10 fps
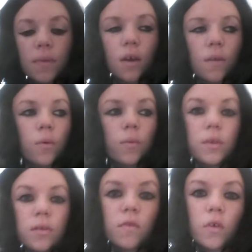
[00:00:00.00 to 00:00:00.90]
I'll probably be
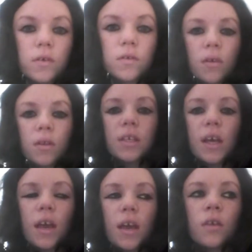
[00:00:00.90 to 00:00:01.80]
doing vlogs throughout the
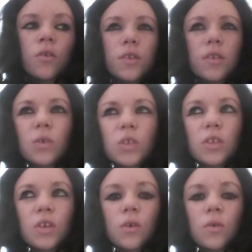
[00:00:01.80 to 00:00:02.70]
day, not so much in
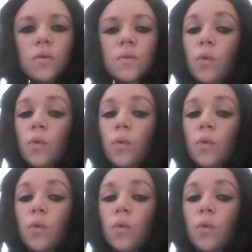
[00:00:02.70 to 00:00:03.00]
the queues.